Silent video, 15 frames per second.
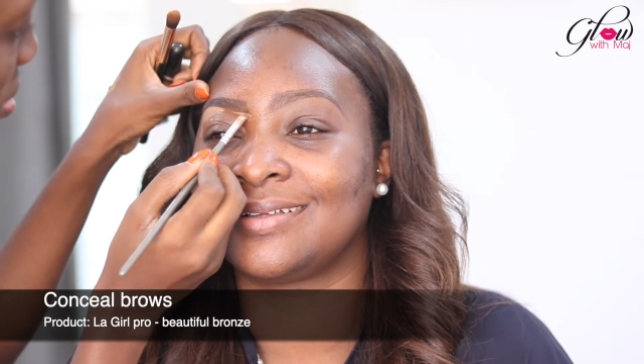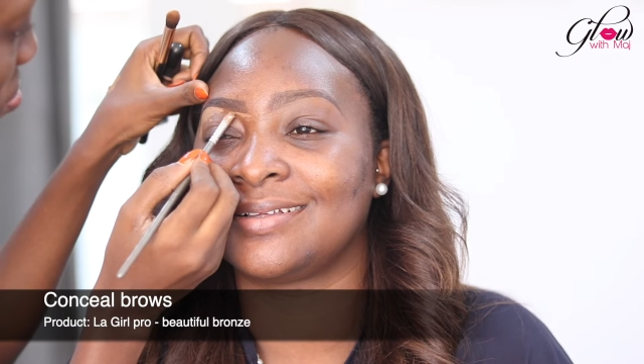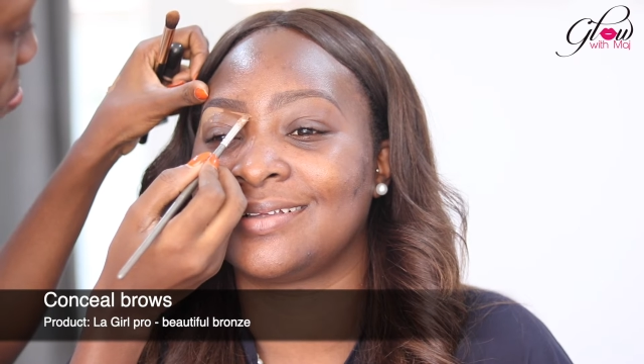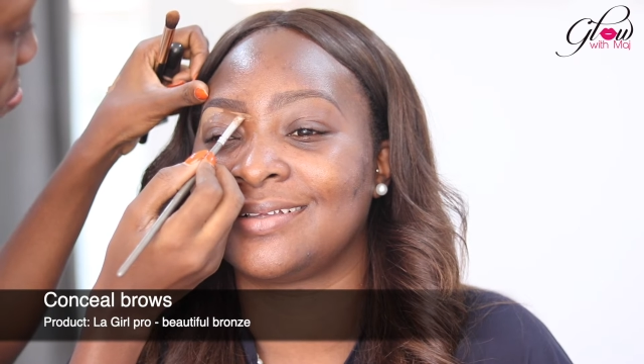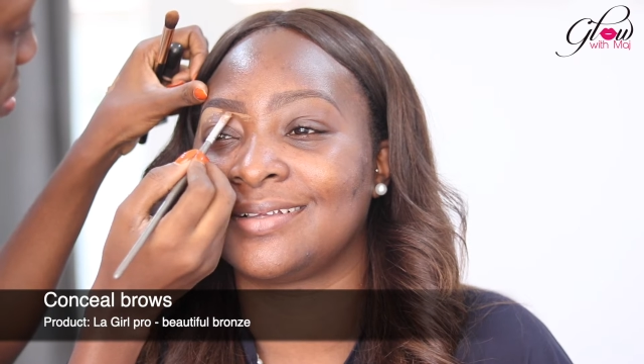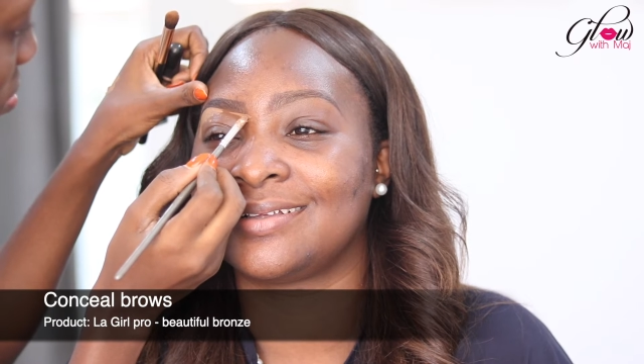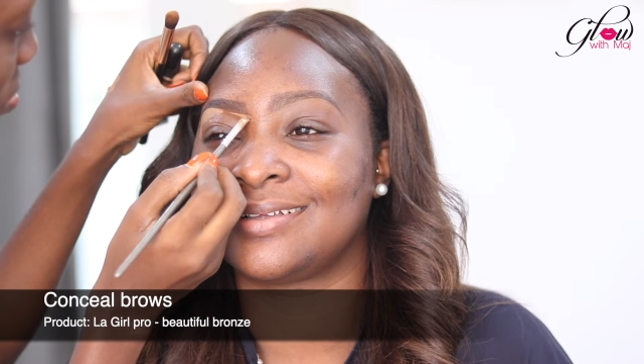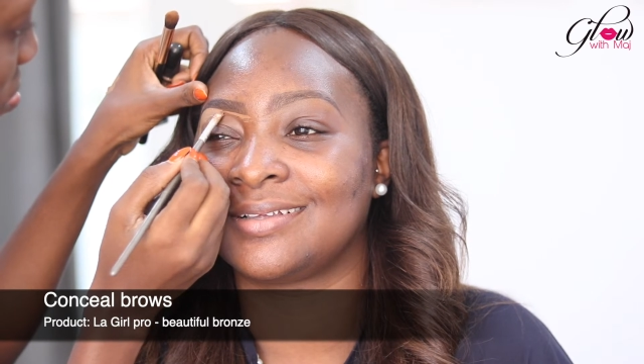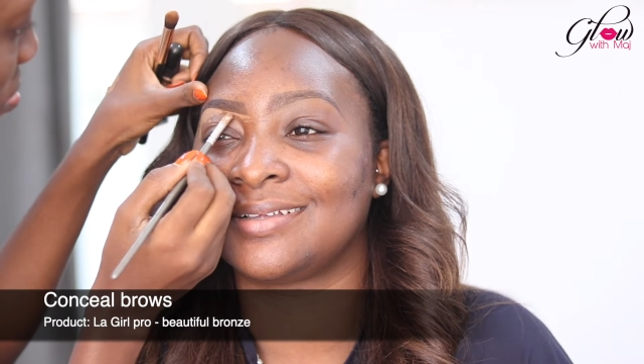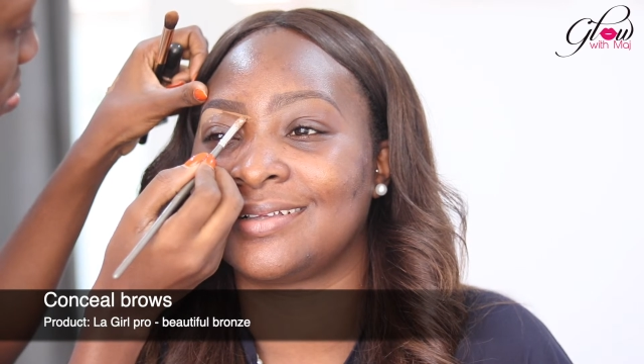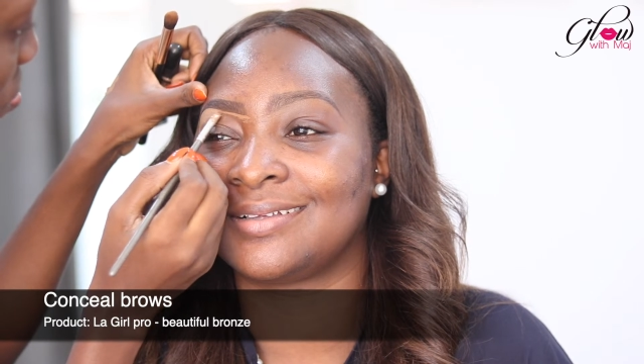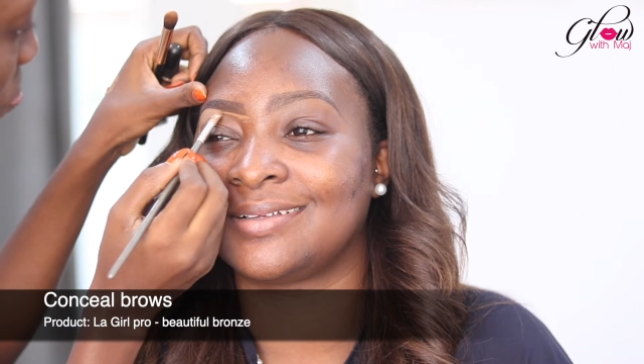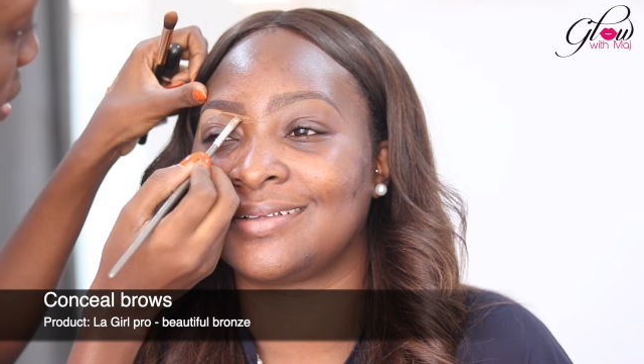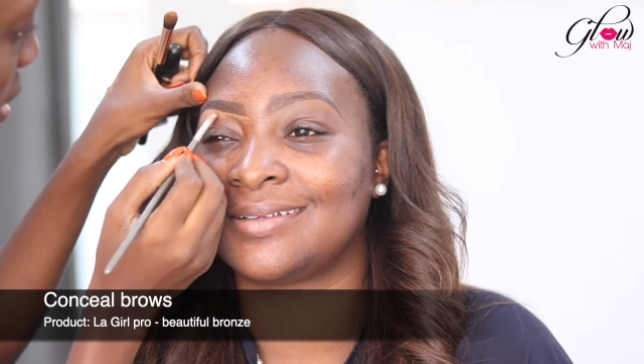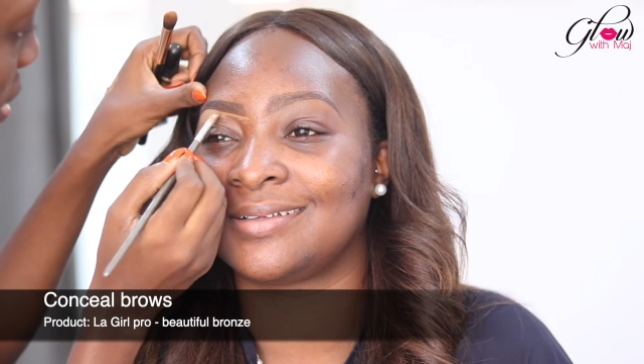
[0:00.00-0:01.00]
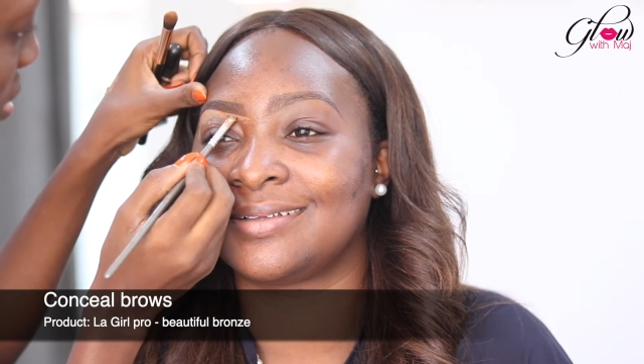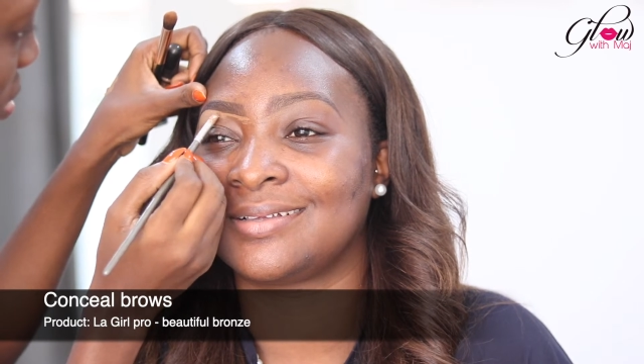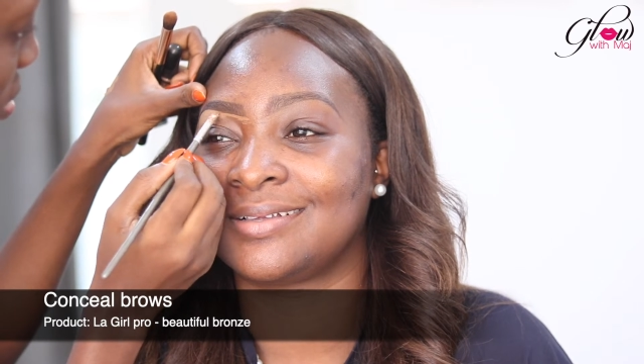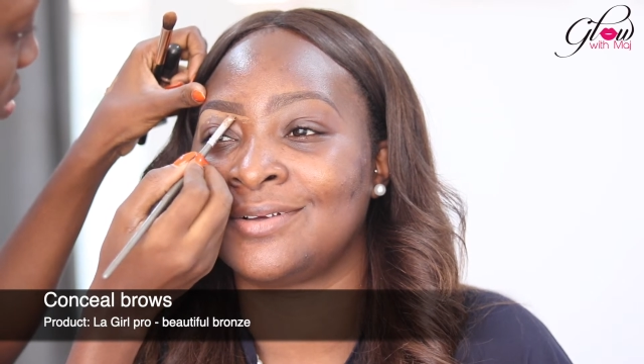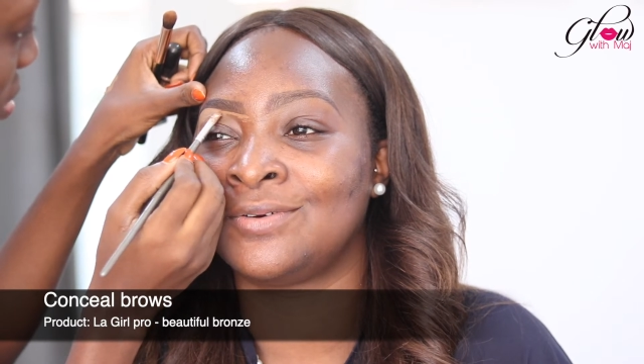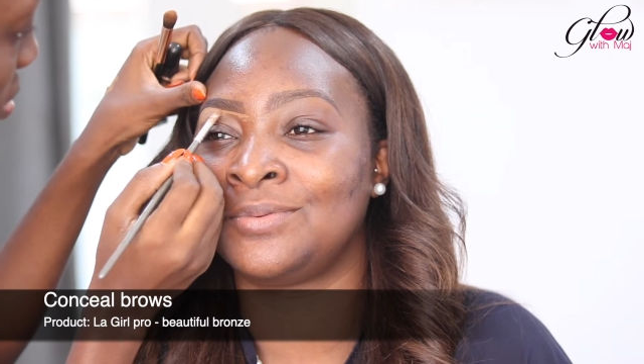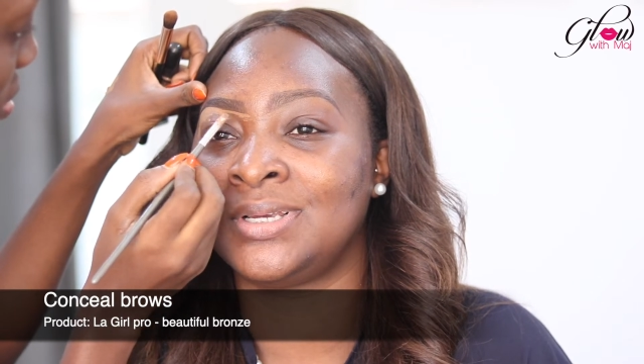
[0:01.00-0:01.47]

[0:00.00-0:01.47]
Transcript: So that's what we're doing.